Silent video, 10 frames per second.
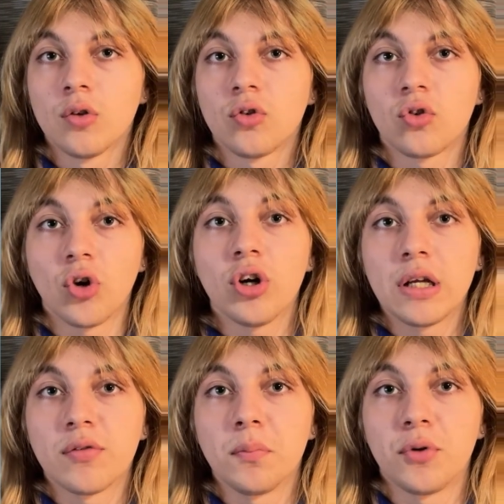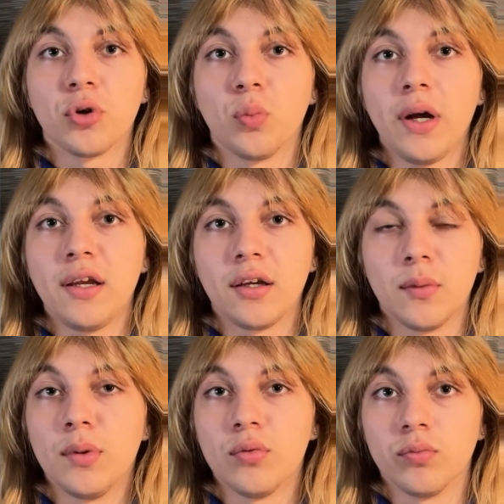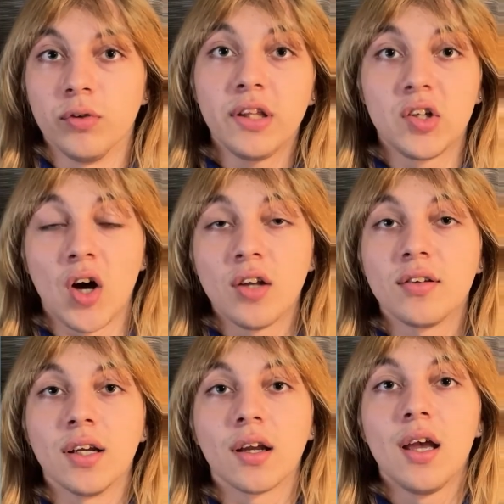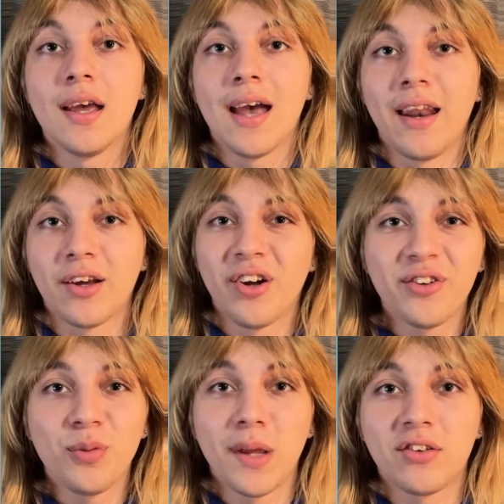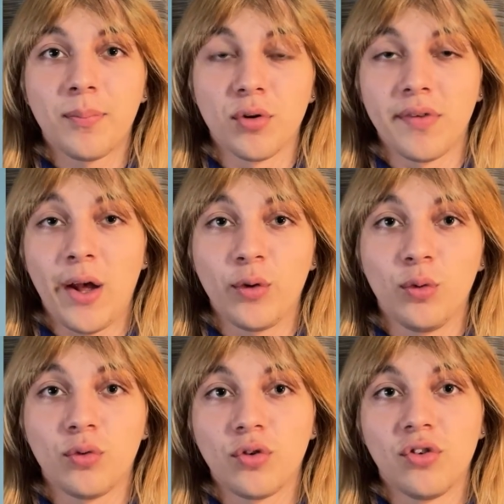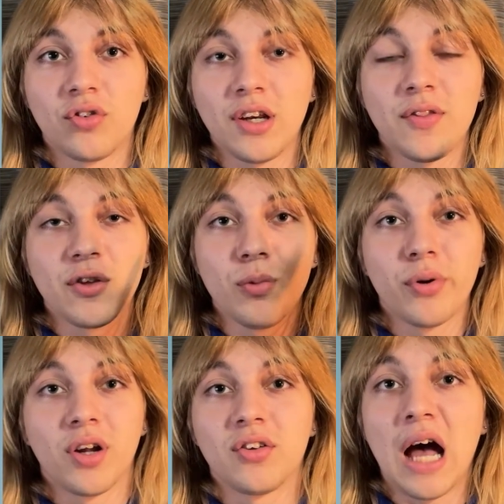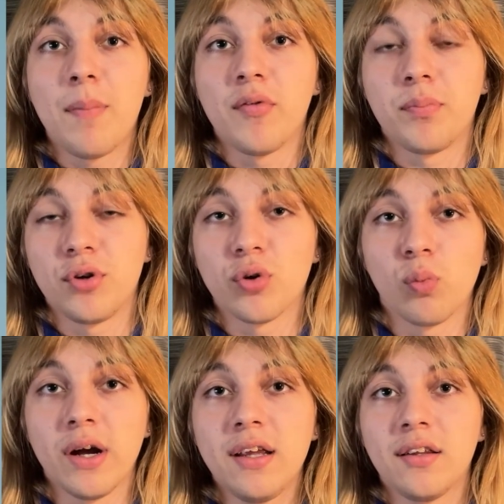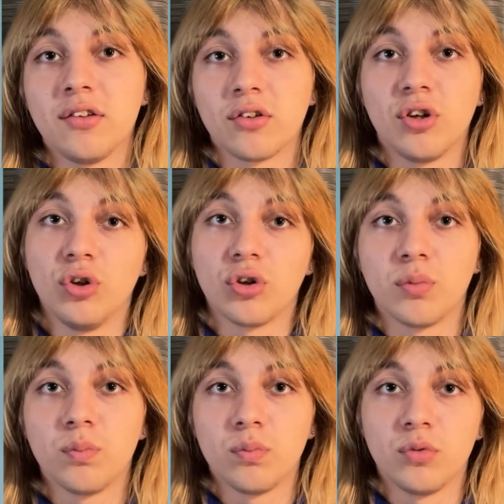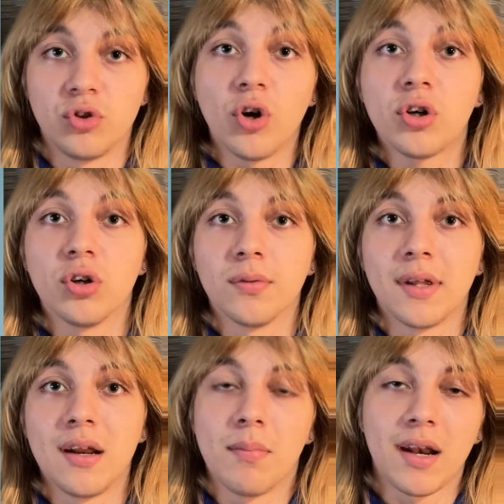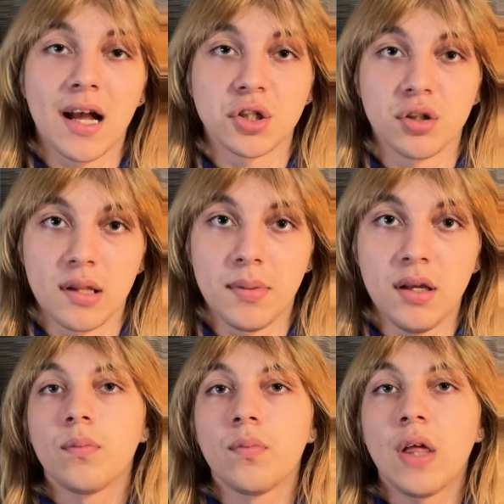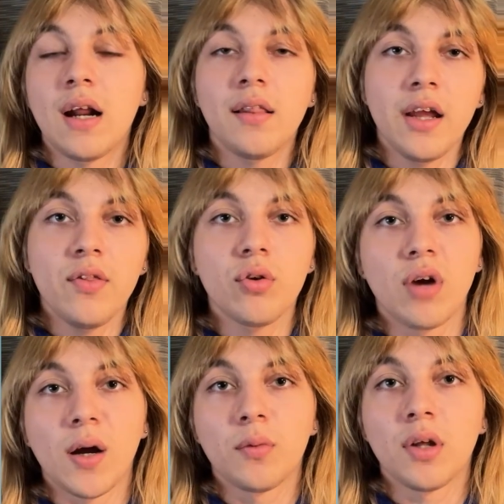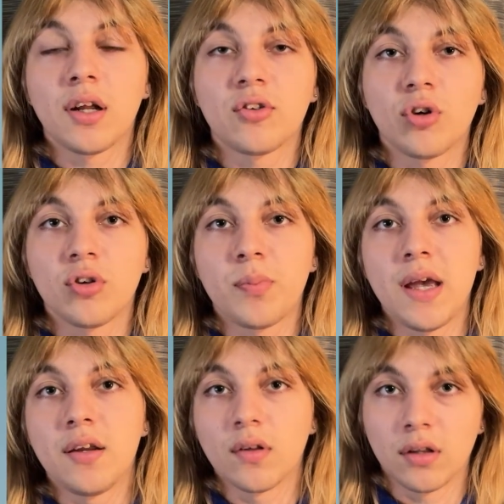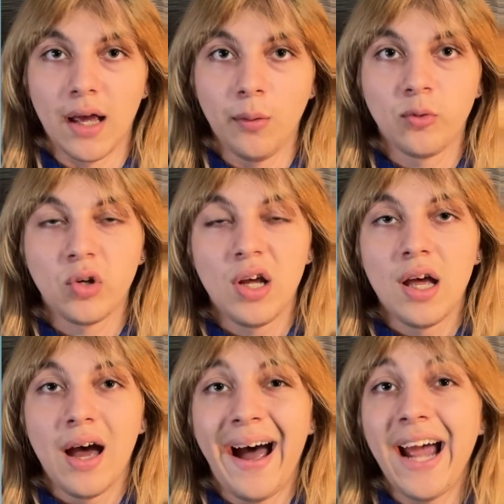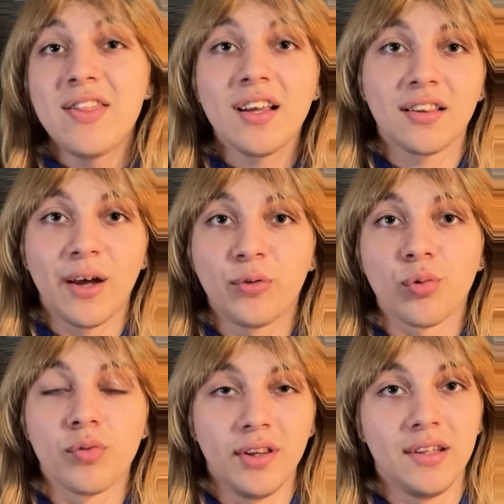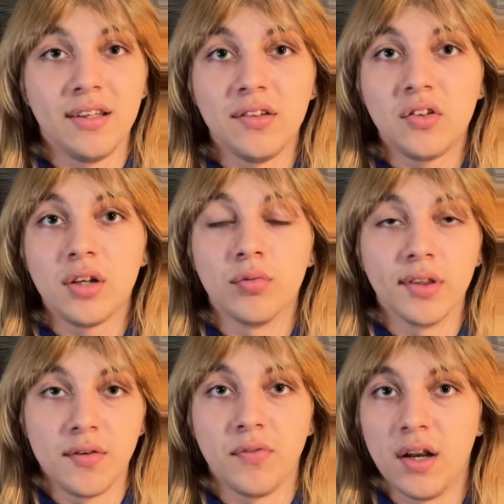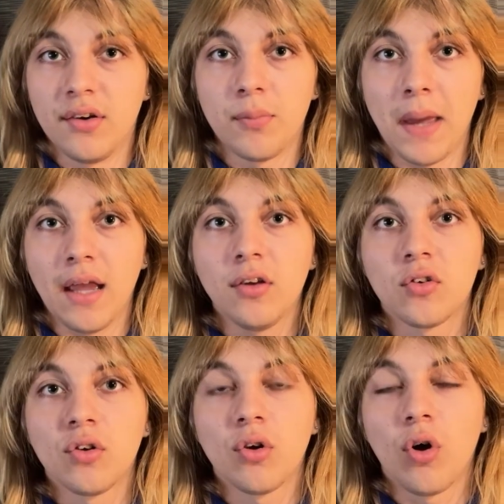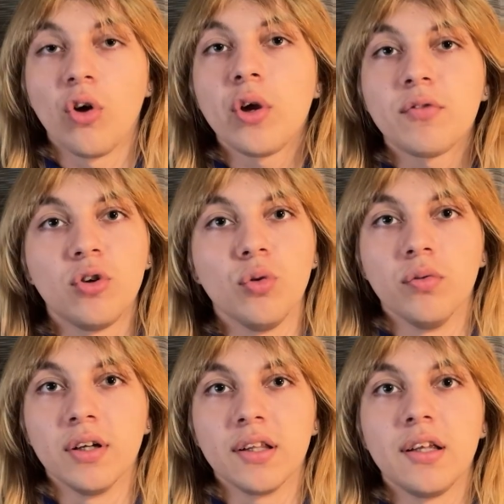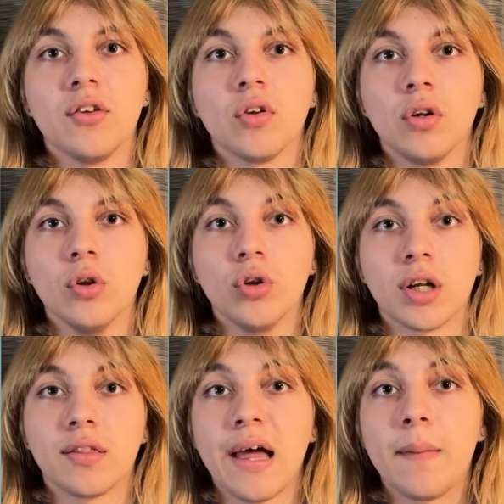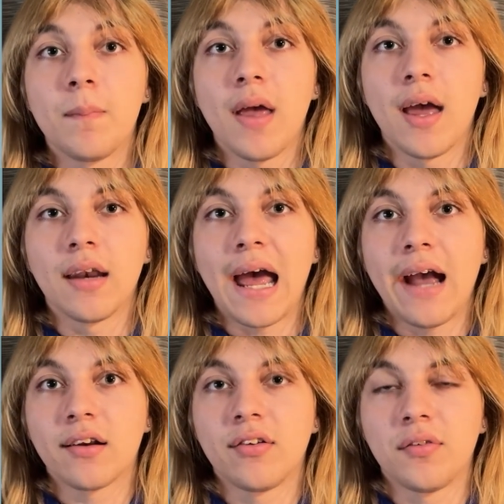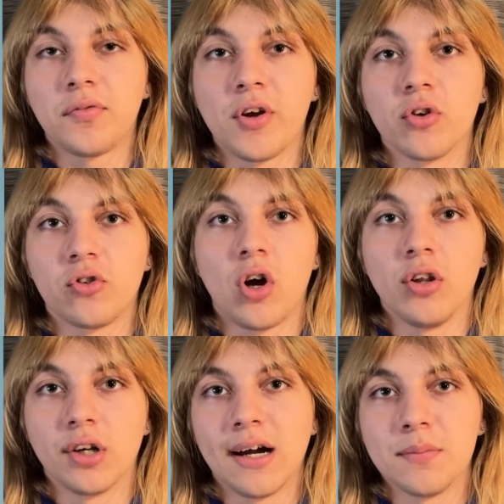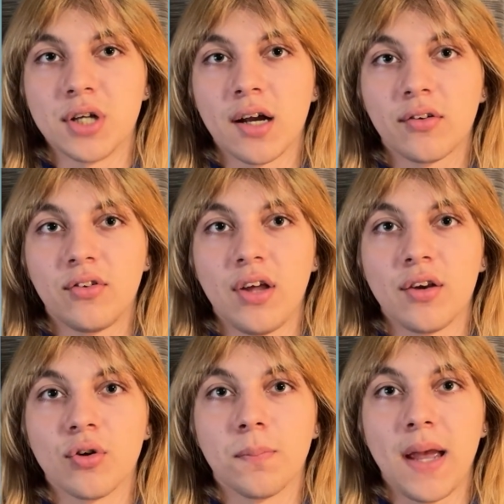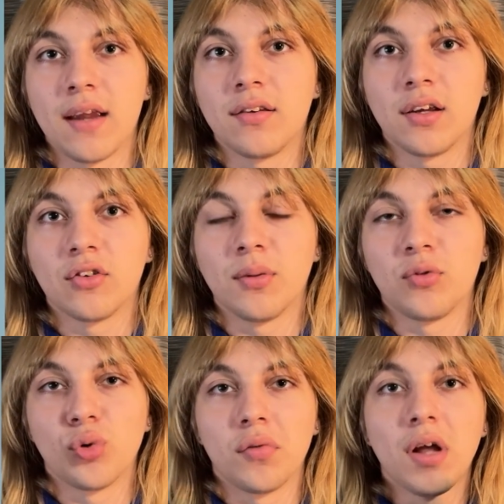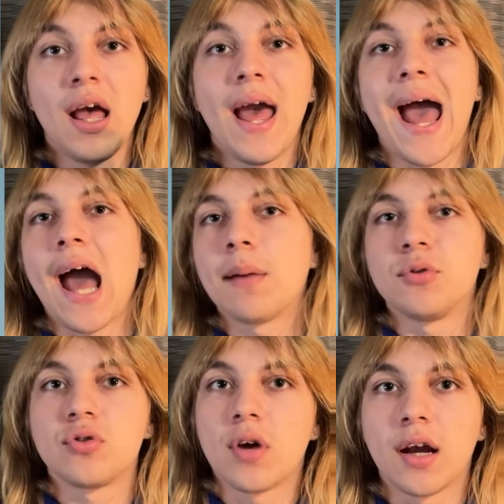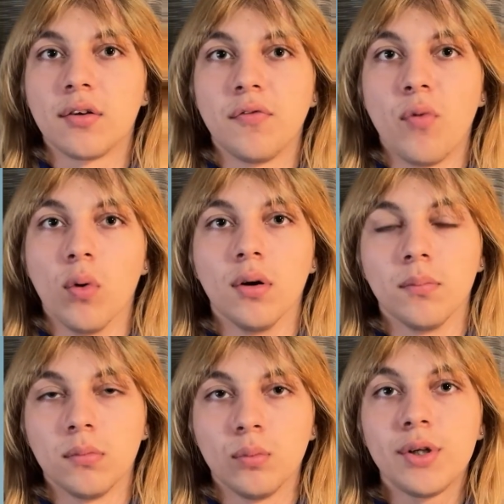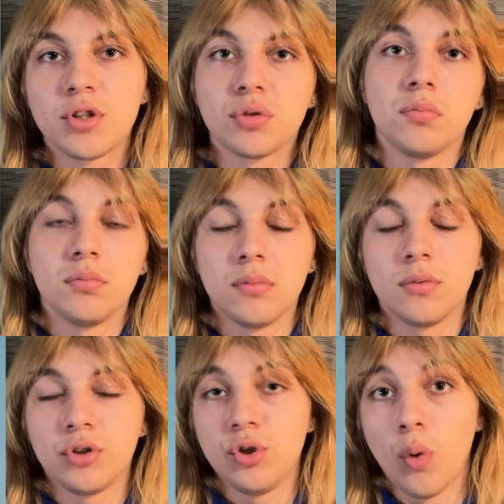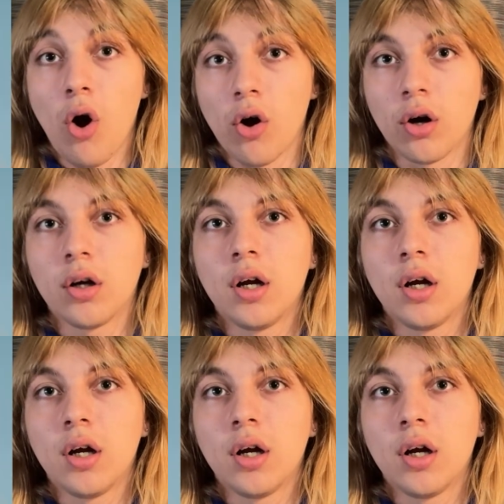Starting from pure white can be really daunting, and it can also mess up your values, since anything you put on top of pure white is going to look darker than it might actually be. Then I lay in the ground and I start to paint in the clouds. I think clouds are really easy and really fun to paint. All you have to do really is look at them and act as if they're solid objects and you're painting some sort of abstract form, which you are.